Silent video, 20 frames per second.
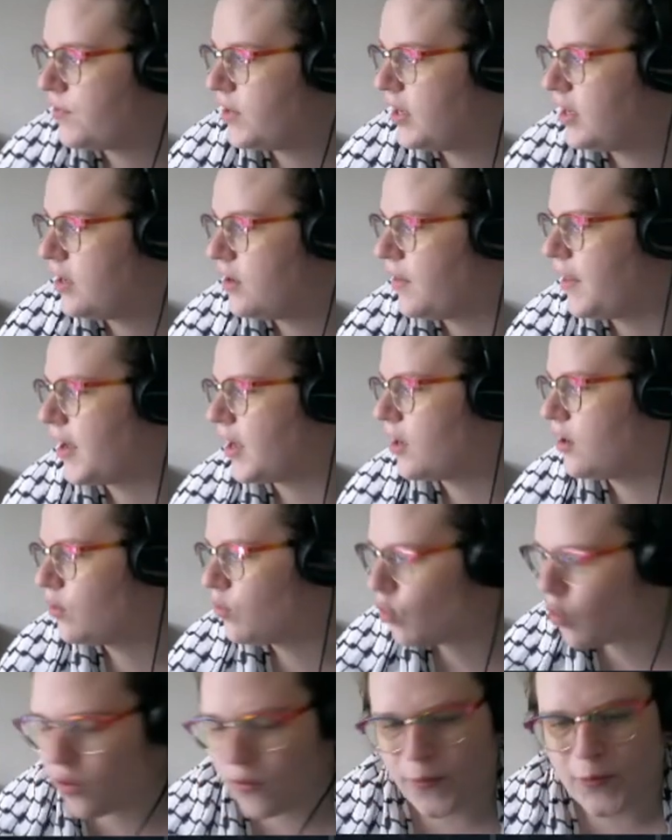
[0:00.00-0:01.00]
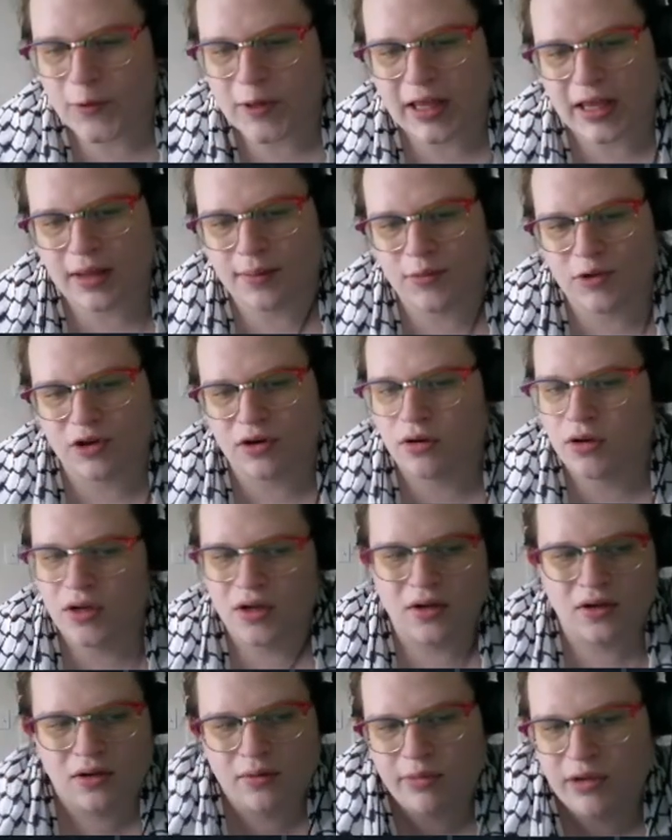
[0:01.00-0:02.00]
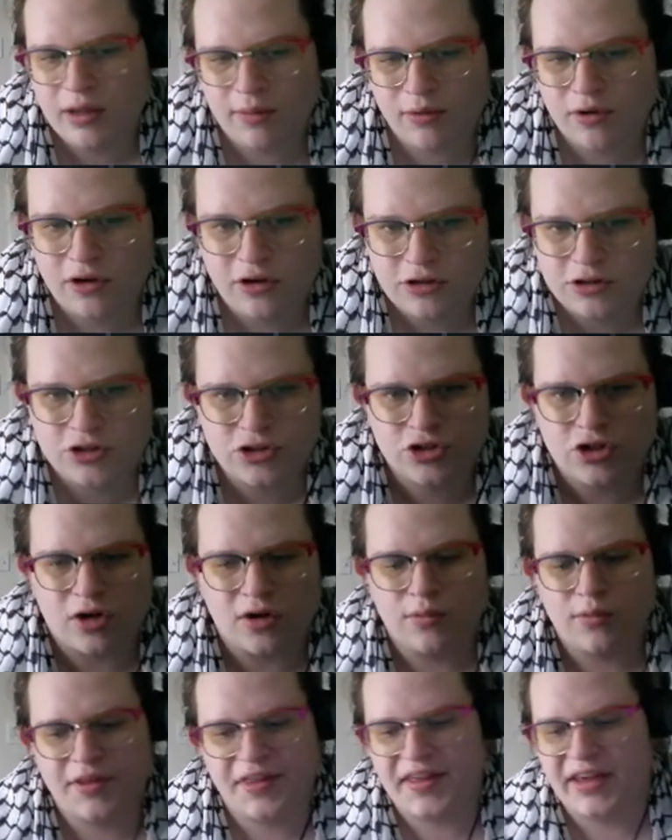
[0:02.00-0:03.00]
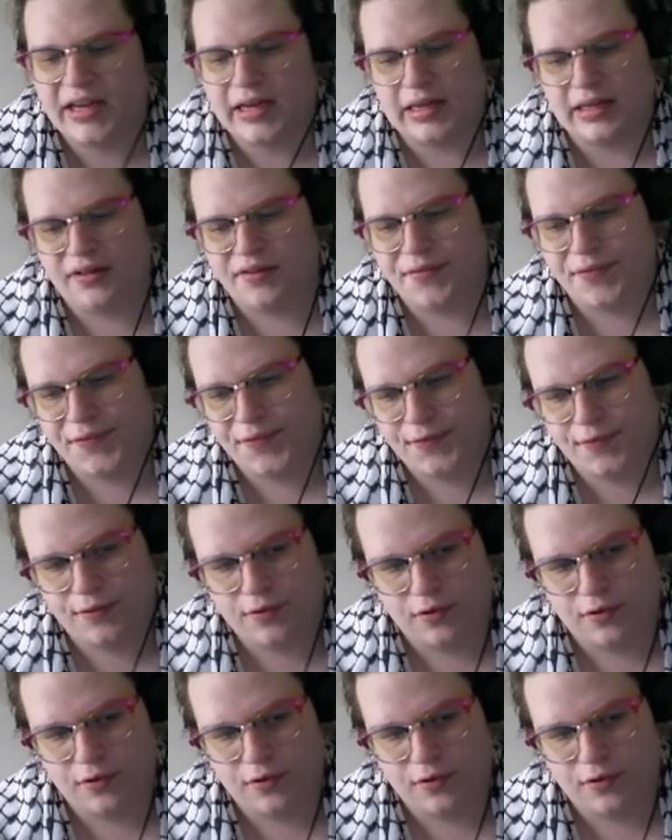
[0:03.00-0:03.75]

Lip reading: in like a normal game, you'd be able to just start with Ekans.